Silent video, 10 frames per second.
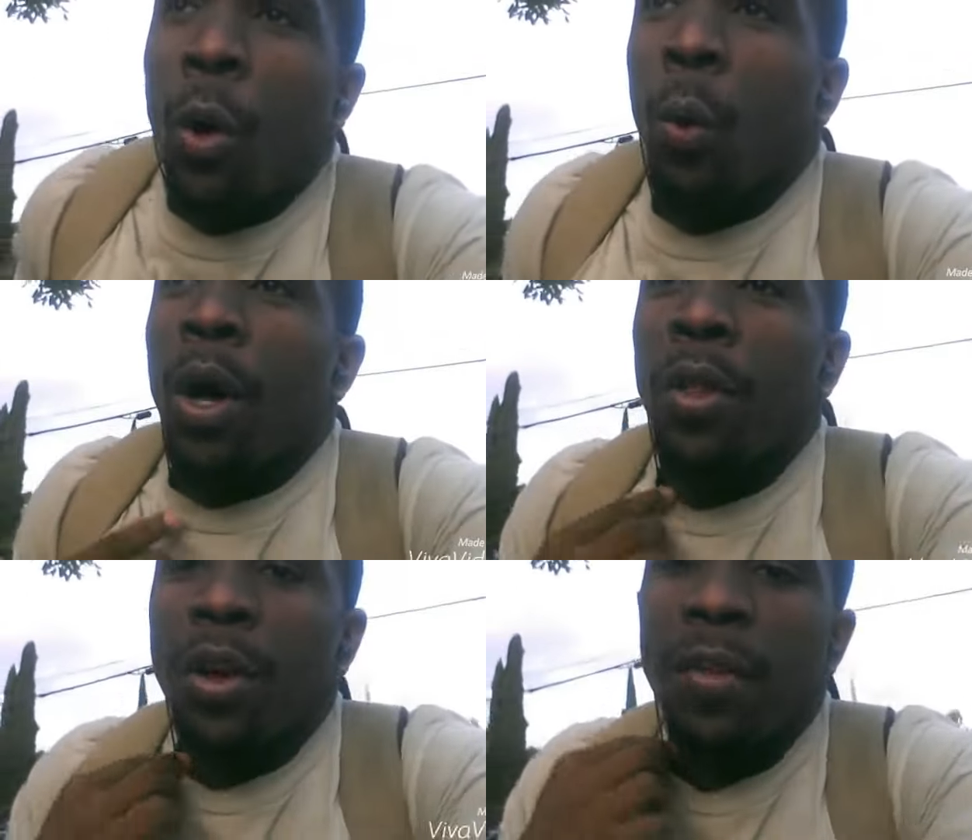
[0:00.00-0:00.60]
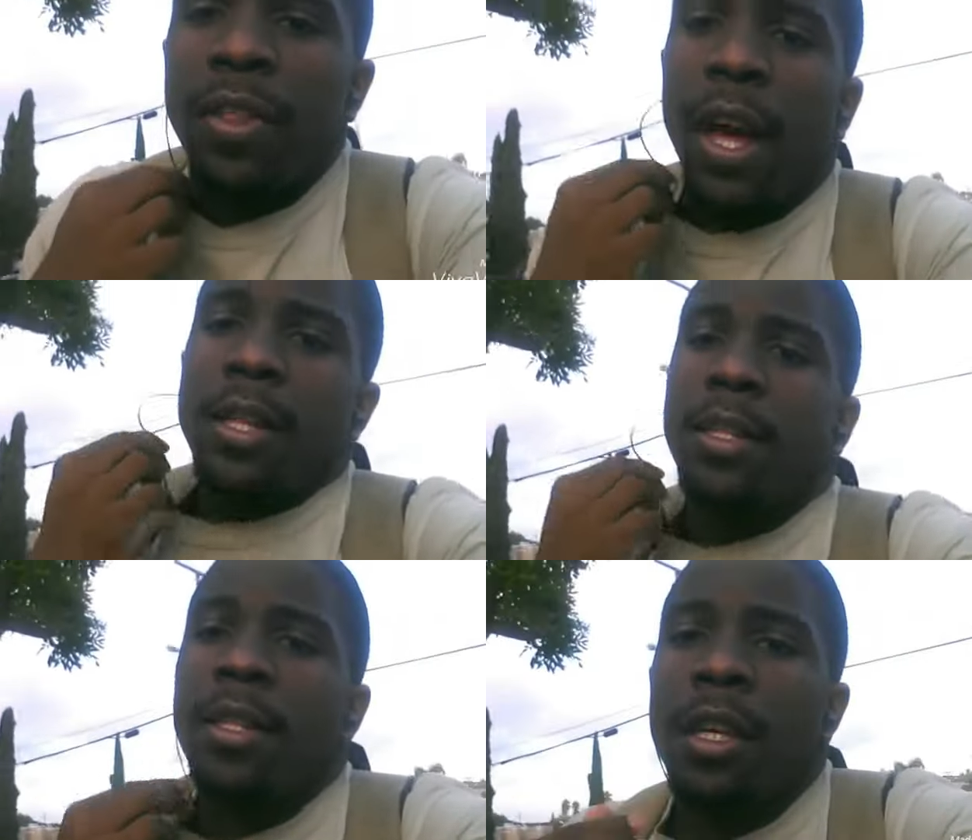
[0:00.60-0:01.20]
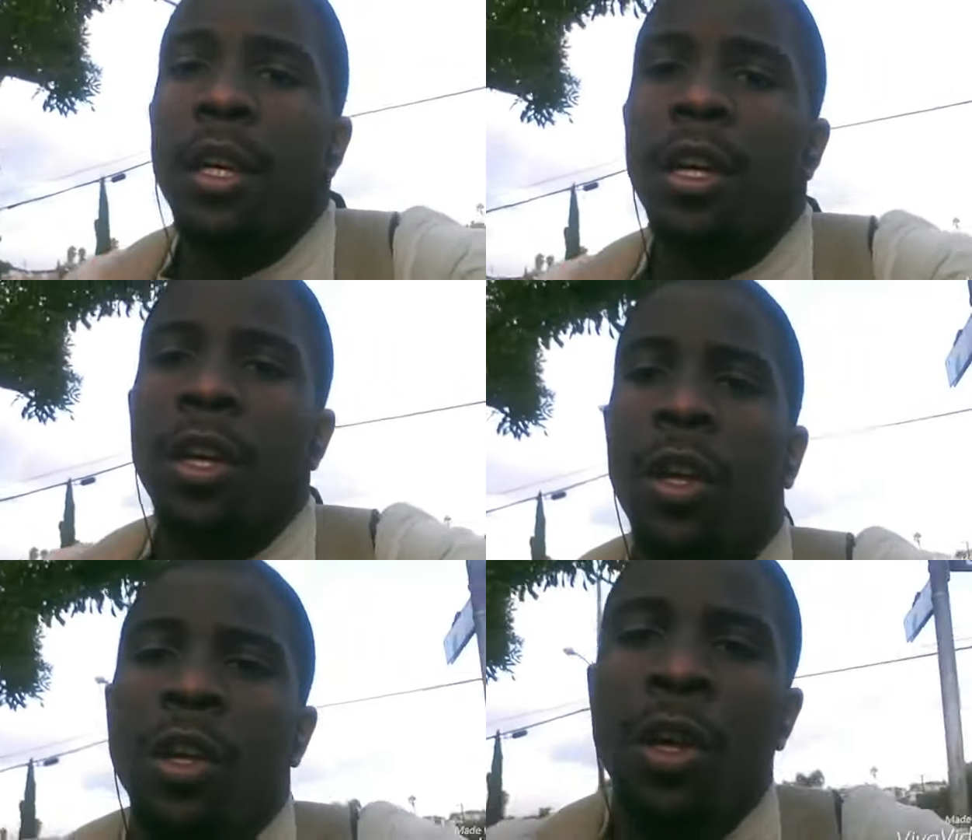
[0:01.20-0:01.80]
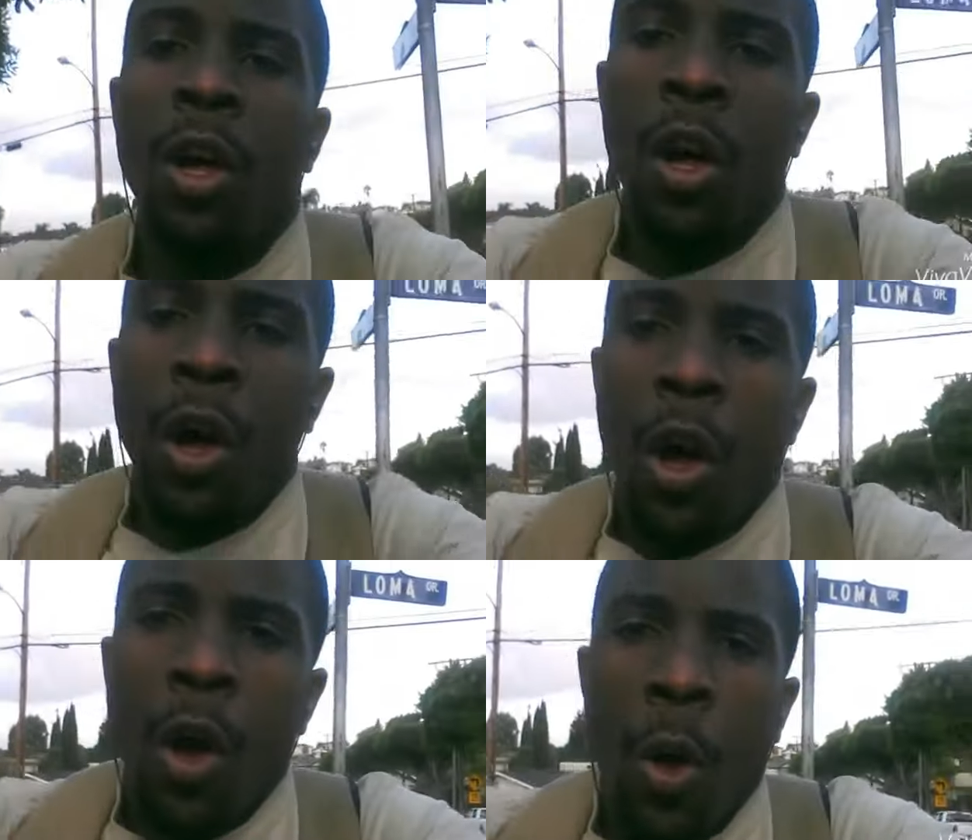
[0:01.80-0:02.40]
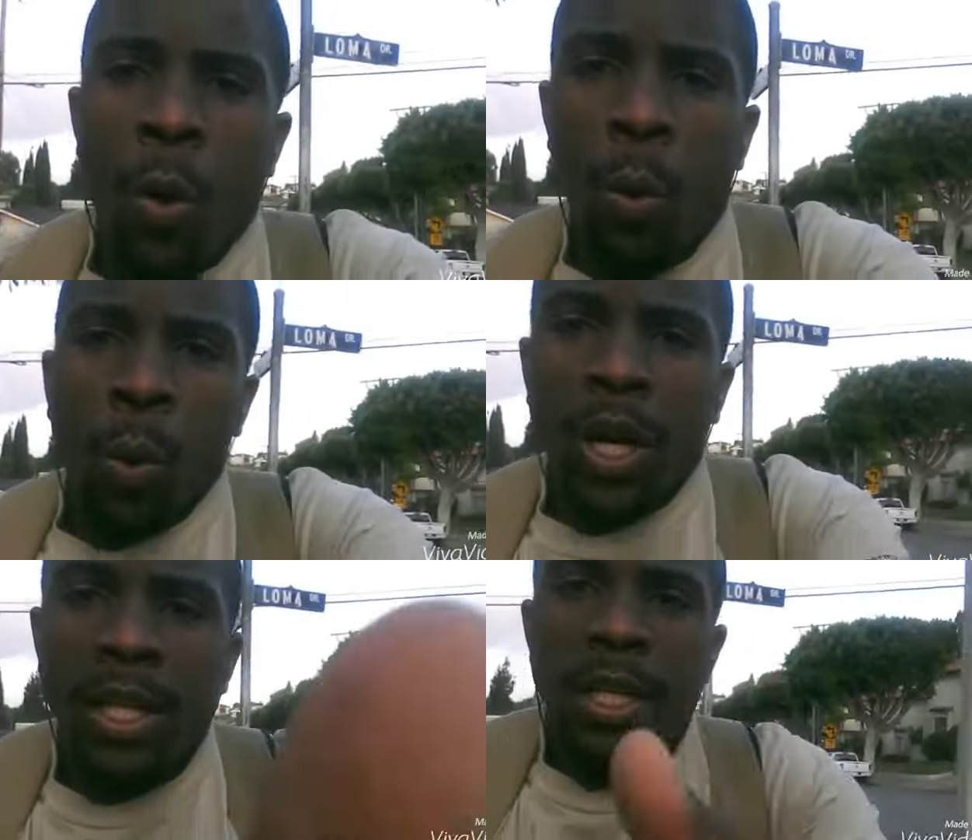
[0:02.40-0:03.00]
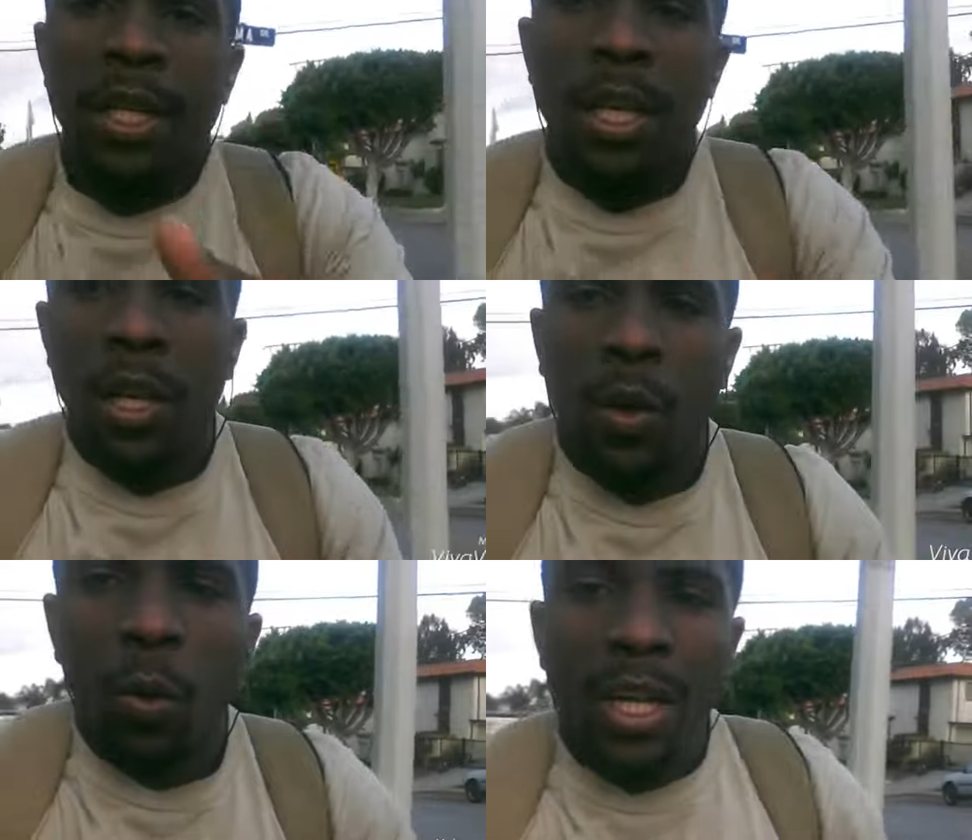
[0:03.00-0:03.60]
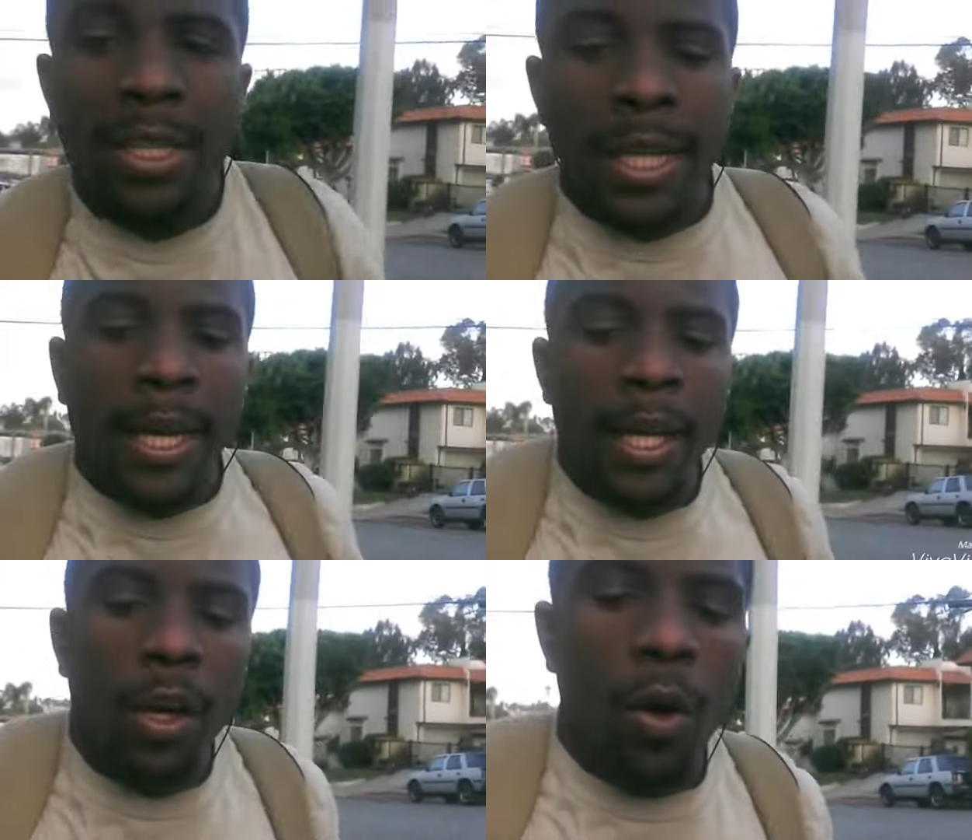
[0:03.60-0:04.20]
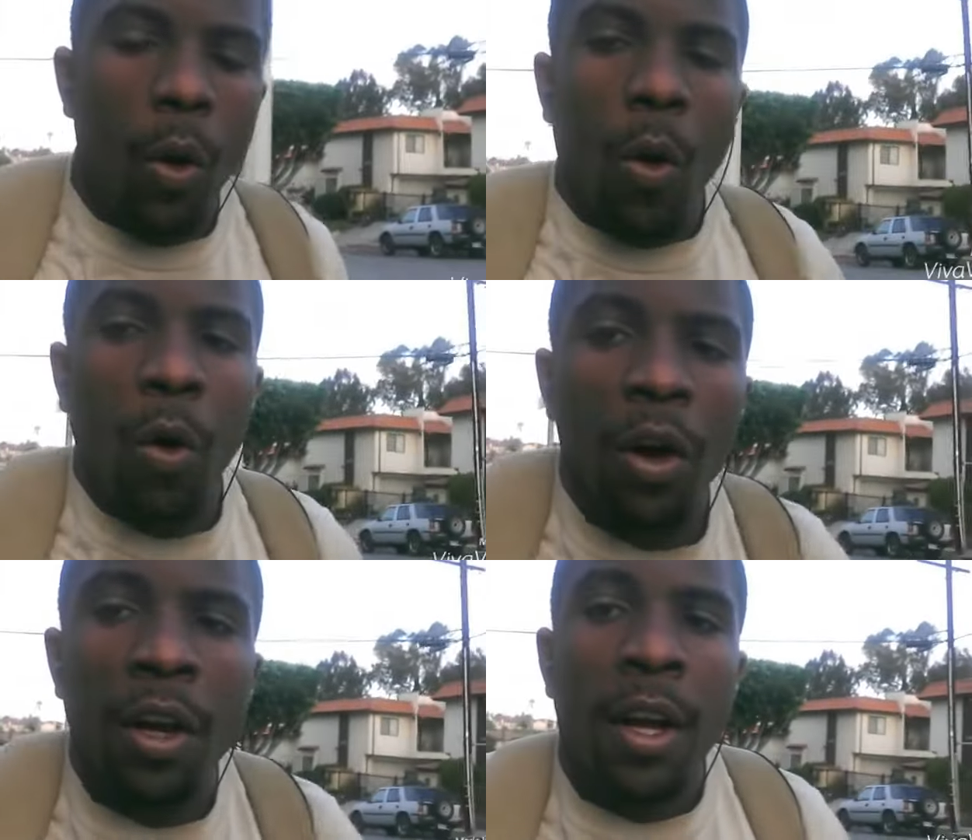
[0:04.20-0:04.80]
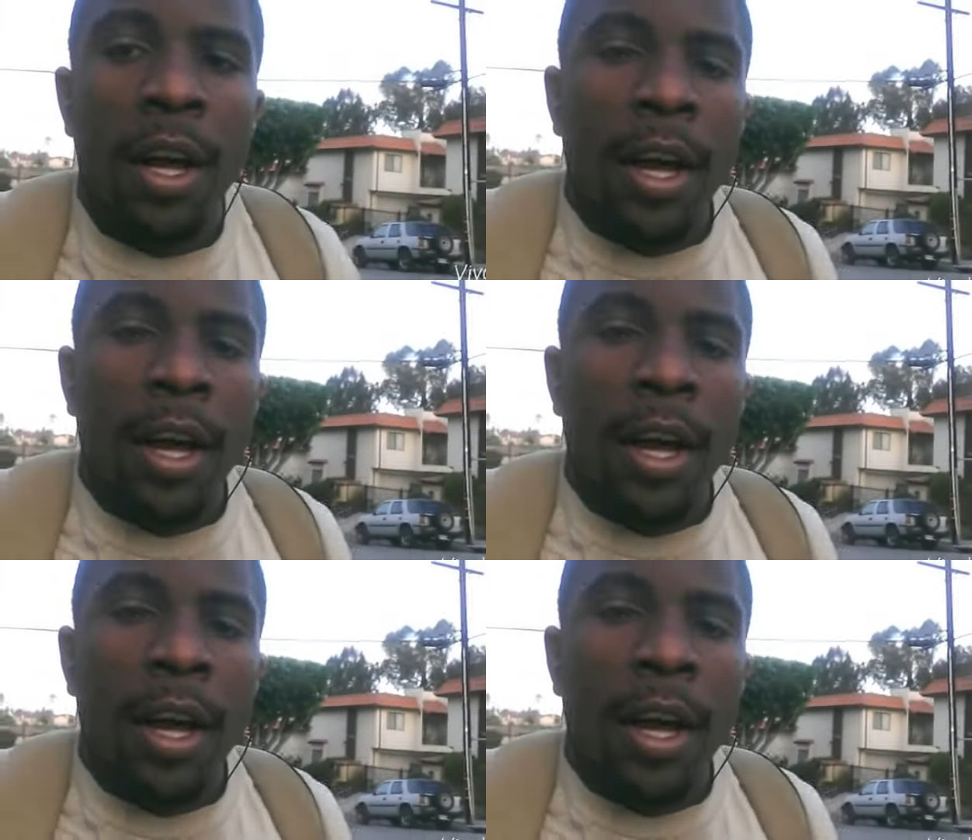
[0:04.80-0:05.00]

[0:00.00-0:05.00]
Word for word: Whether if that's one one date or